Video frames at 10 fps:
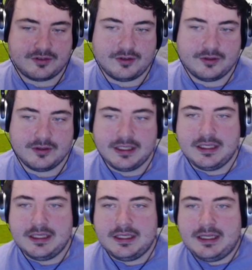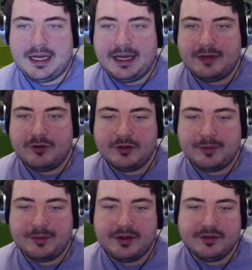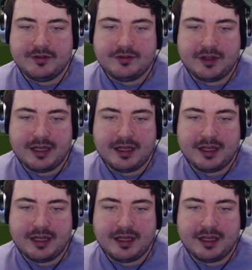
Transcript: So. Uh, Rory Burns